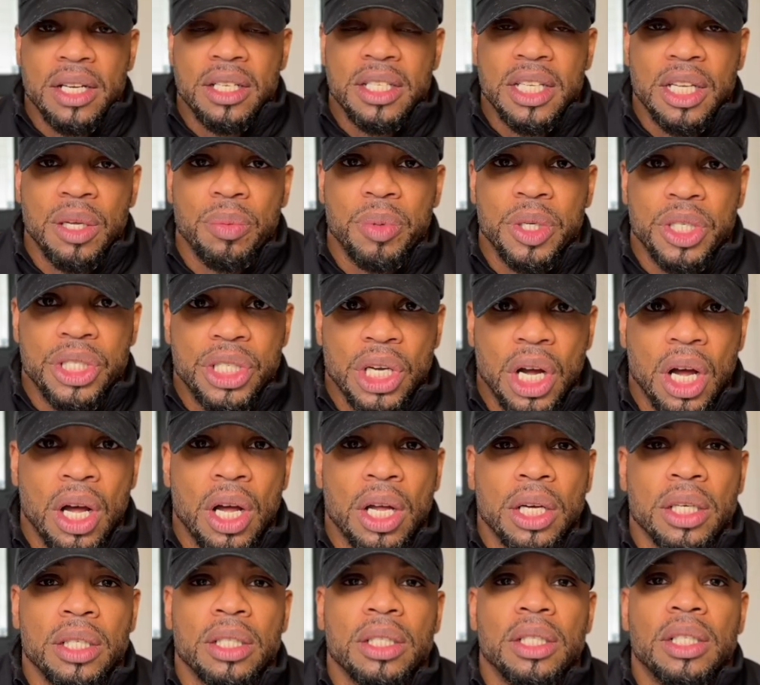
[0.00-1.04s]
see what
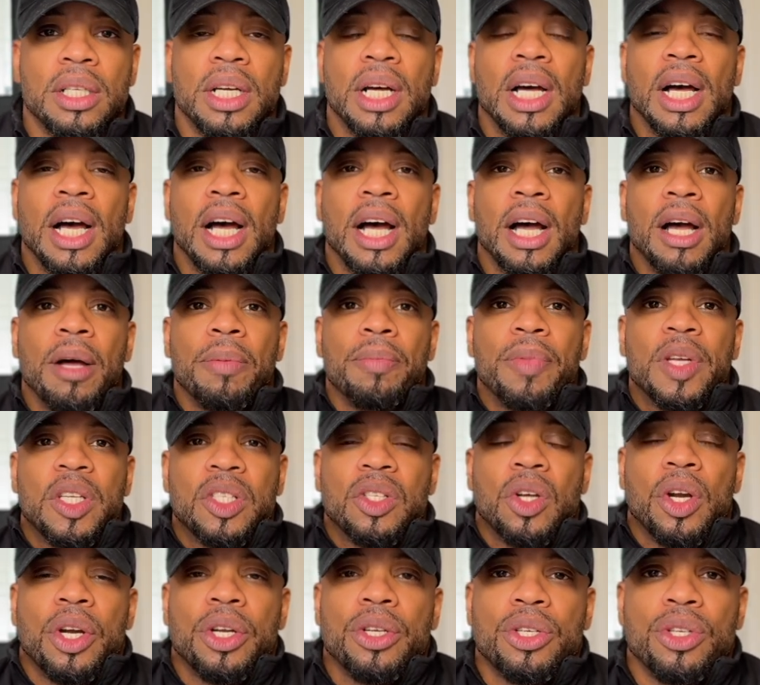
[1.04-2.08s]
John um, is
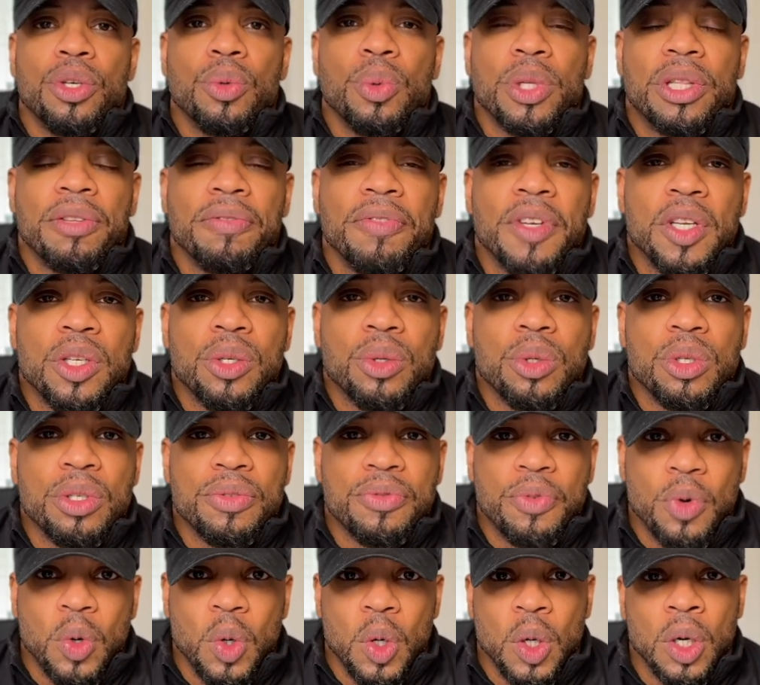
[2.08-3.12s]
going to do with the visuals
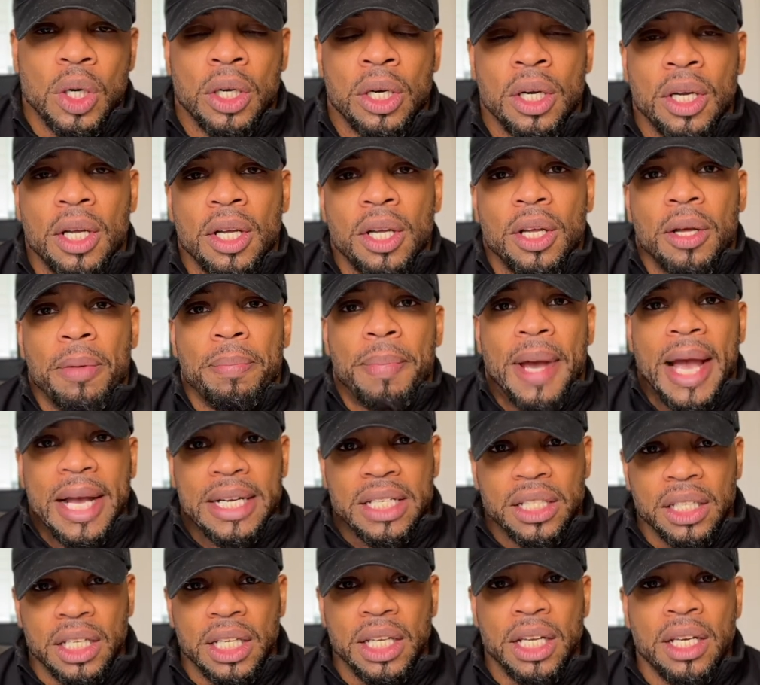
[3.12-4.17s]
for
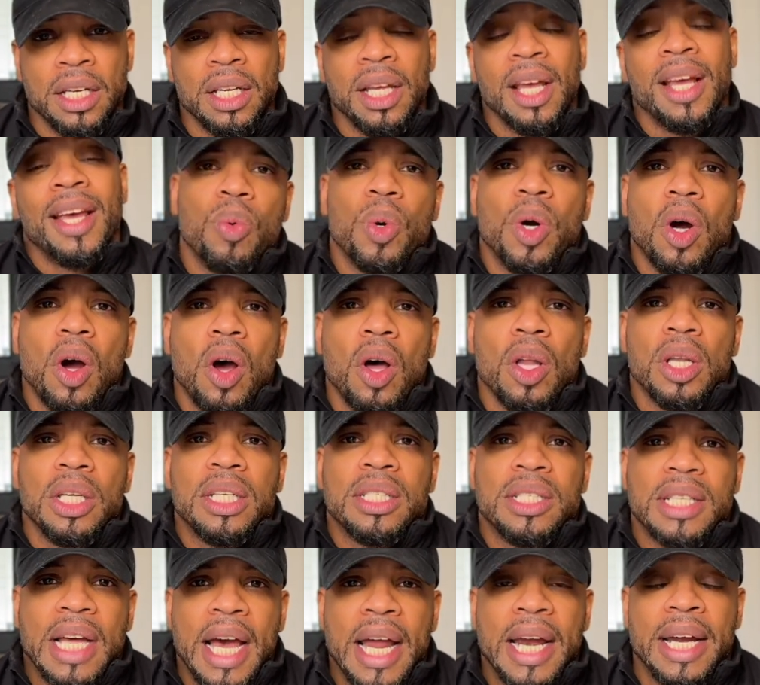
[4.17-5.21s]
Magdalene. We're all
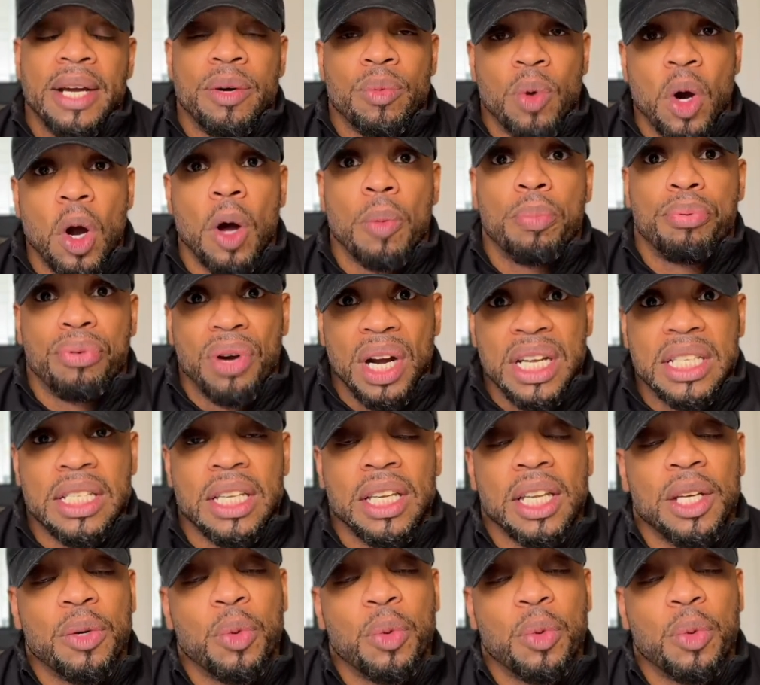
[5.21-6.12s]
excited and we're all presently